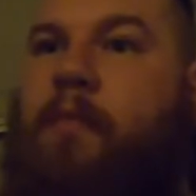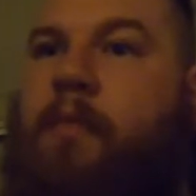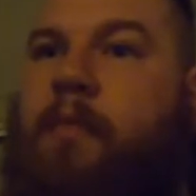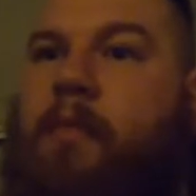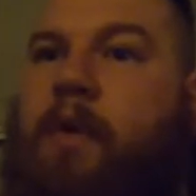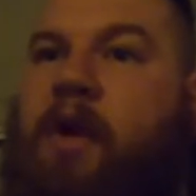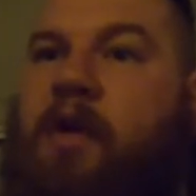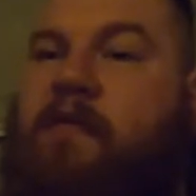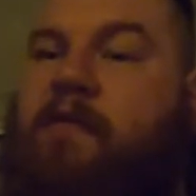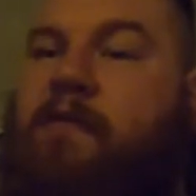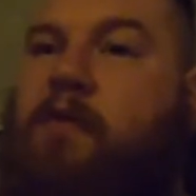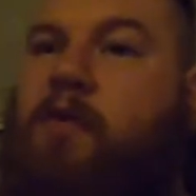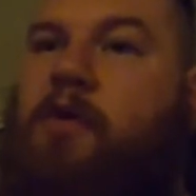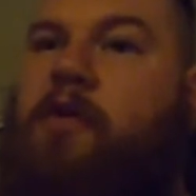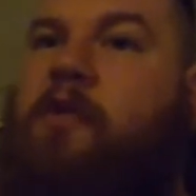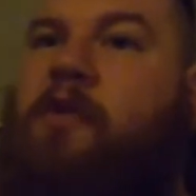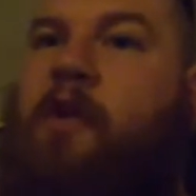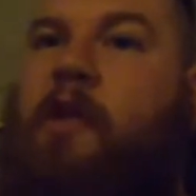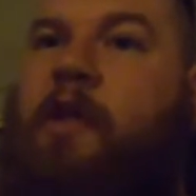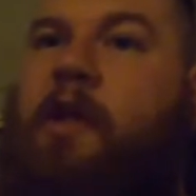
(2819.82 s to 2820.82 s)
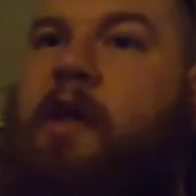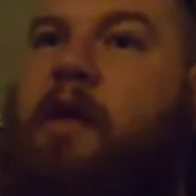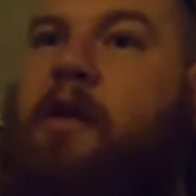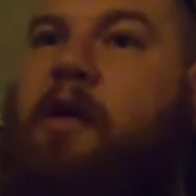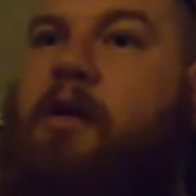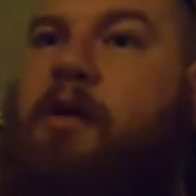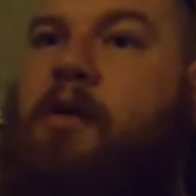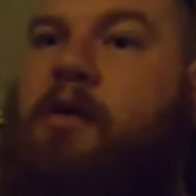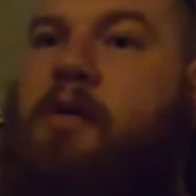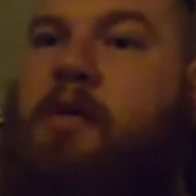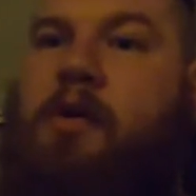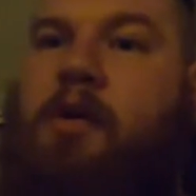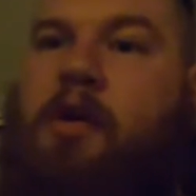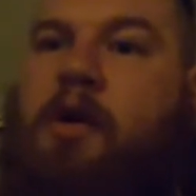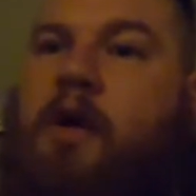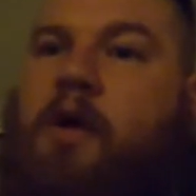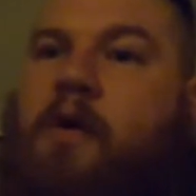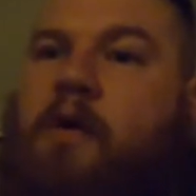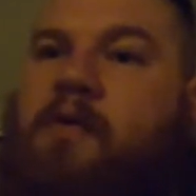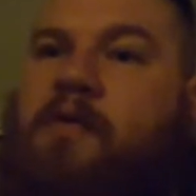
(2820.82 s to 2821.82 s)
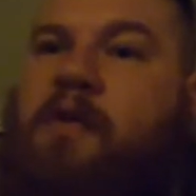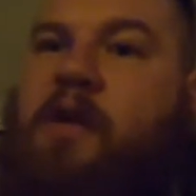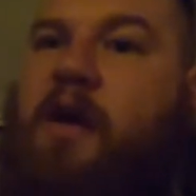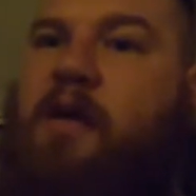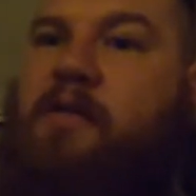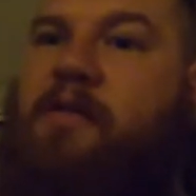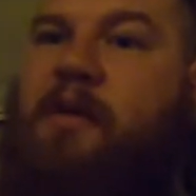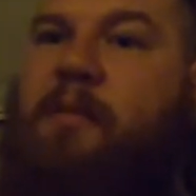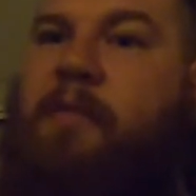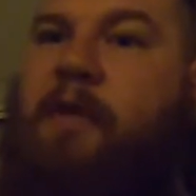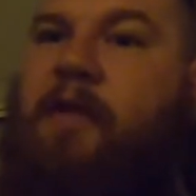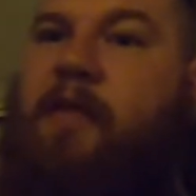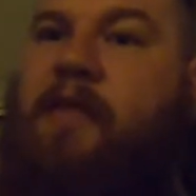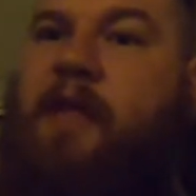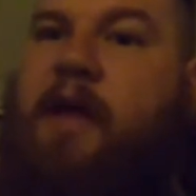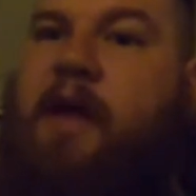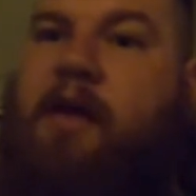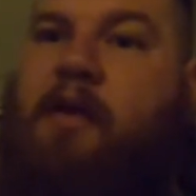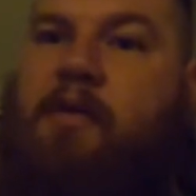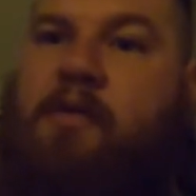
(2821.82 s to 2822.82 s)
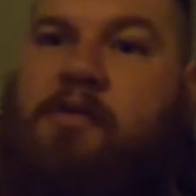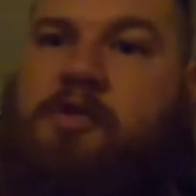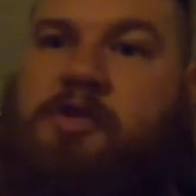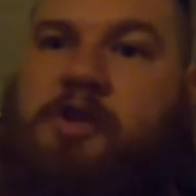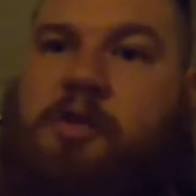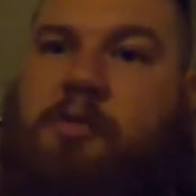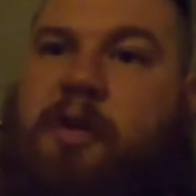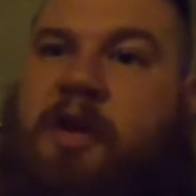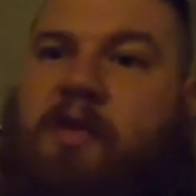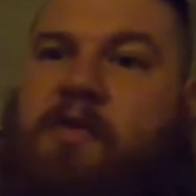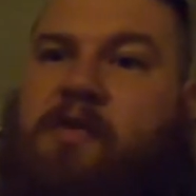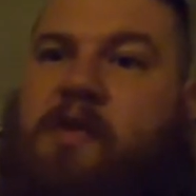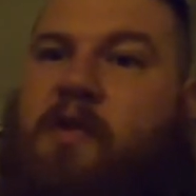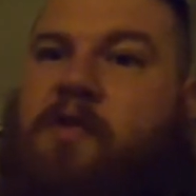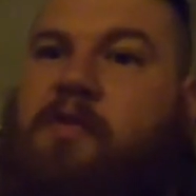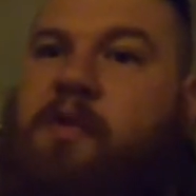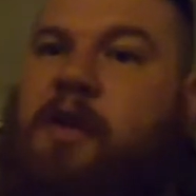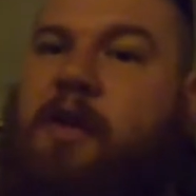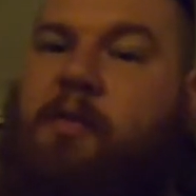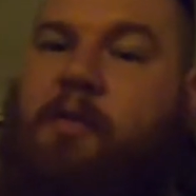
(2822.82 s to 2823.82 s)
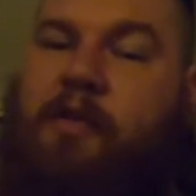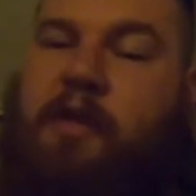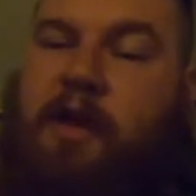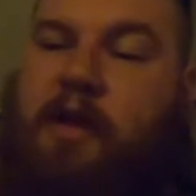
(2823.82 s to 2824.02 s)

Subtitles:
But unfortunately, you know, it's not something that should be associated with